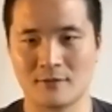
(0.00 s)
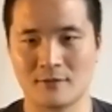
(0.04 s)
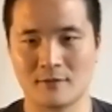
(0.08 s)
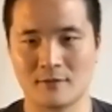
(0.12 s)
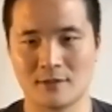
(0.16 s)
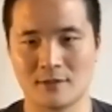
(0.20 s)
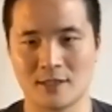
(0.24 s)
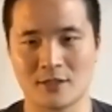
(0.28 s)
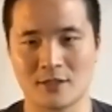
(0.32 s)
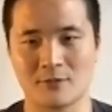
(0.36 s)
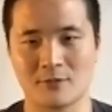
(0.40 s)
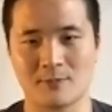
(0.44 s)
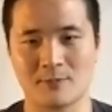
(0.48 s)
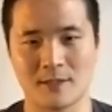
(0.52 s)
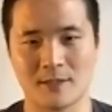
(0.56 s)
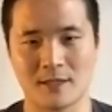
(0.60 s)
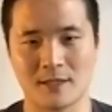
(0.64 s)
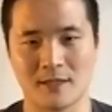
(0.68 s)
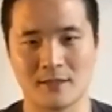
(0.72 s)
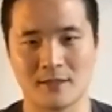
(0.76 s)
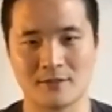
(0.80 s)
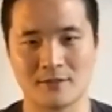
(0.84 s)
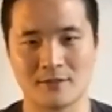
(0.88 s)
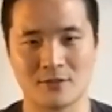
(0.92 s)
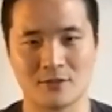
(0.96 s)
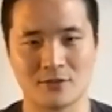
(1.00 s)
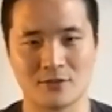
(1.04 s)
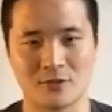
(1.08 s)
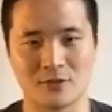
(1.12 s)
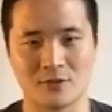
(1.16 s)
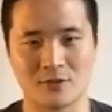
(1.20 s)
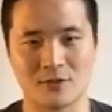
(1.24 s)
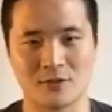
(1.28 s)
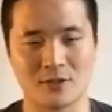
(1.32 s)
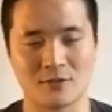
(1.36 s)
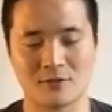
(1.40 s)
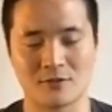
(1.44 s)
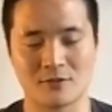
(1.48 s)
Just because, so
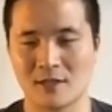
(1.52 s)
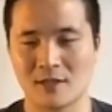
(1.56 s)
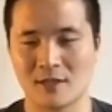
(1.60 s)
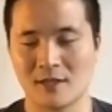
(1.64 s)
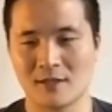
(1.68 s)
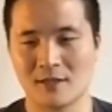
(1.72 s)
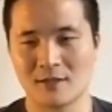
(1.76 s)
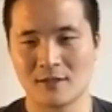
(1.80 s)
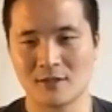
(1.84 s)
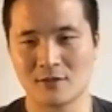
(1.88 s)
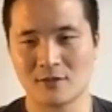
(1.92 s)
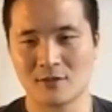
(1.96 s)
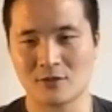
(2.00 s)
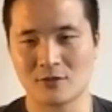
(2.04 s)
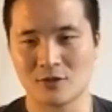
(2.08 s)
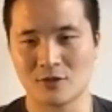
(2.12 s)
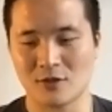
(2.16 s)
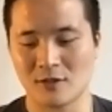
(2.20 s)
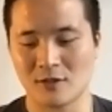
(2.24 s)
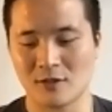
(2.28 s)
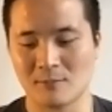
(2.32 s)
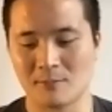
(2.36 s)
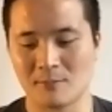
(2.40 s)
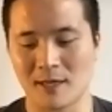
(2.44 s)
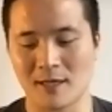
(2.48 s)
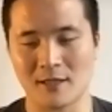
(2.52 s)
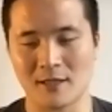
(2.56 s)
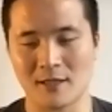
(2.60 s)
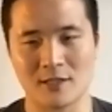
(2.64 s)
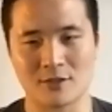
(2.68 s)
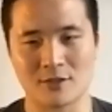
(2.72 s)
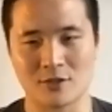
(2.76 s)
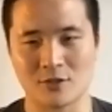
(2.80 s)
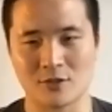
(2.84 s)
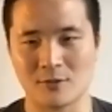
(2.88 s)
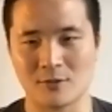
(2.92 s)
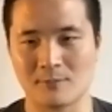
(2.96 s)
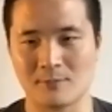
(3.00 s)
there's certain
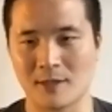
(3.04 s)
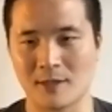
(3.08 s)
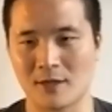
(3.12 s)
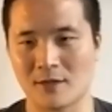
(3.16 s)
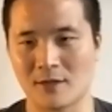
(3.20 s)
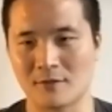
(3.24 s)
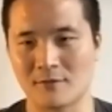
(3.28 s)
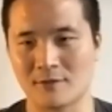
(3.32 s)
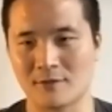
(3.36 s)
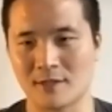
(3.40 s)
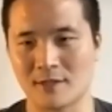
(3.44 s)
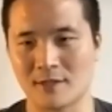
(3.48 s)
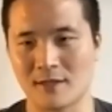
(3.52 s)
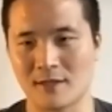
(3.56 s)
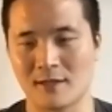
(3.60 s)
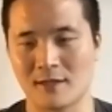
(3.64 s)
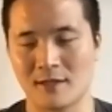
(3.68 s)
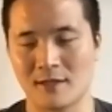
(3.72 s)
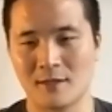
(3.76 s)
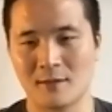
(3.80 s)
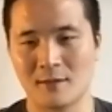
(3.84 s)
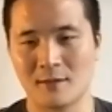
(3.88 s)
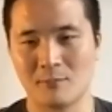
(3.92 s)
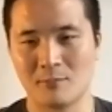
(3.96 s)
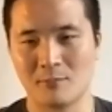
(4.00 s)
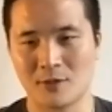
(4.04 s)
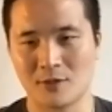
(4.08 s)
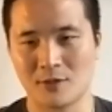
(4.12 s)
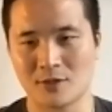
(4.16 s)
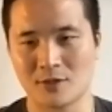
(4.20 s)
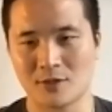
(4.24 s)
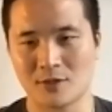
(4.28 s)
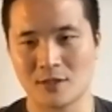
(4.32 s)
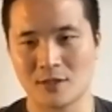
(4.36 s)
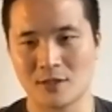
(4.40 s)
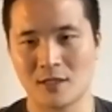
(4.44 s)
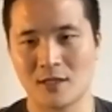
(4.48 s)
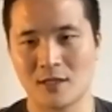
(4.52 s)
biological imperatives that
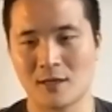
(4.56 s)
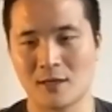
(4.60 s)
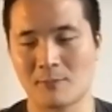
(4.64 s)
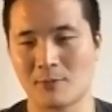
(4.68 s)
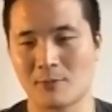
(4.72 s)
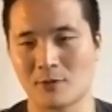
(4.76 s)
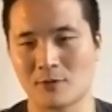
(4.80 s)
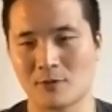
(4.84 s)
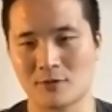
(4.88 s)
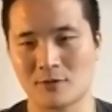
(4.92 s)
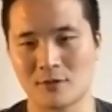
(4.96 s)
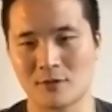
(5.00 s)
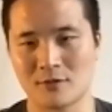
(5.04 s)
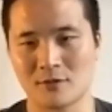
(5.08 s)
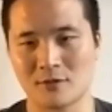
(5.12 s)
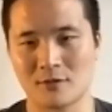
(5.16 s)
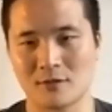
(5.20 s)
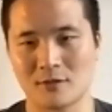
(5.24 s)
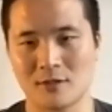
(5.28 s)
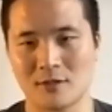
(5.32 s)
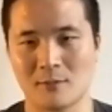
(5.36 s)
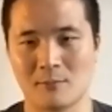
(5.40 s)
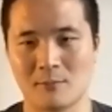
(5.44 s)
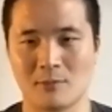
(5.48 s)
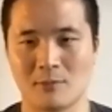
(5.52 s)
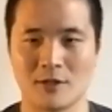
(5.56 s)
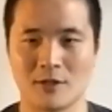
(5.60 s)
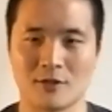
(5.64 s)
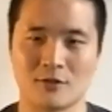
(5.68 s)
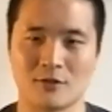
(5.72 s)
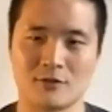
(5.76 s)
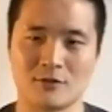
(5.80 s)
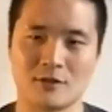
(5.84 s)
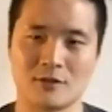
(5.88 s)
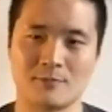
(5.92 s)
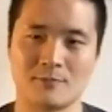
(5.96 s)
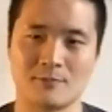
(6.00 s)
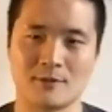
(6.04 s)
push a person's political
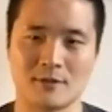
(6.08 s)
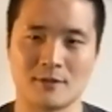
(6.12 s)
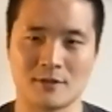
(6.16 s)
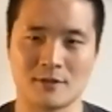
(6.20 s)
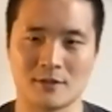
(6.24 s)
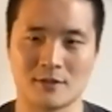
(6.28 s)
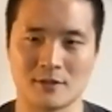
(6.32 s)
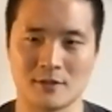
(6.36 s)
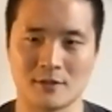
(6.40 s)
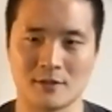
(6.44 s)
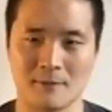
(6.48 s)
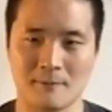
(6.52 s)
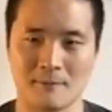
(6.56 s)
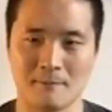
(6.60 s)
disposition.